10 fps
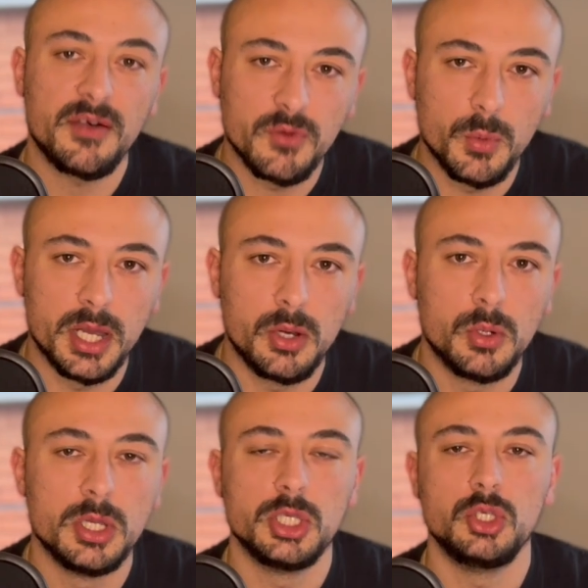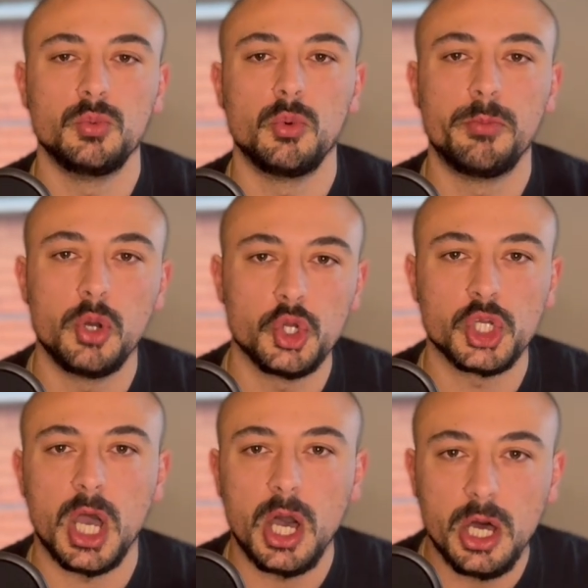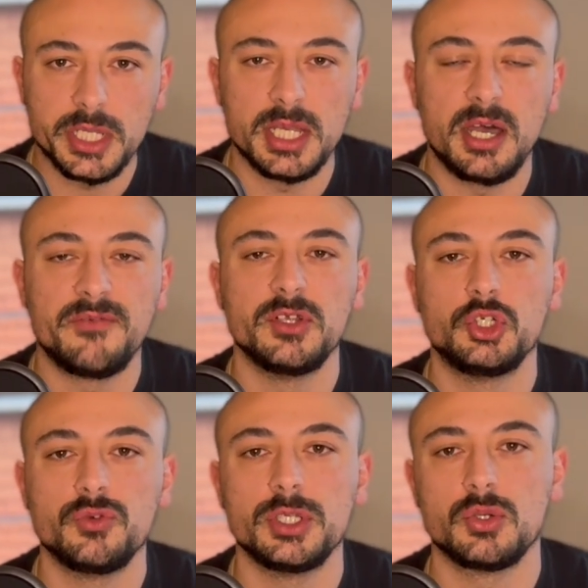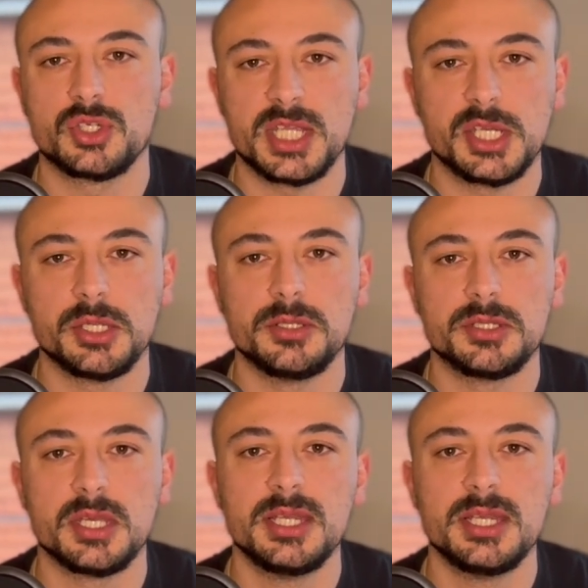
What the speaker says: well, you will push hard enough during your sessions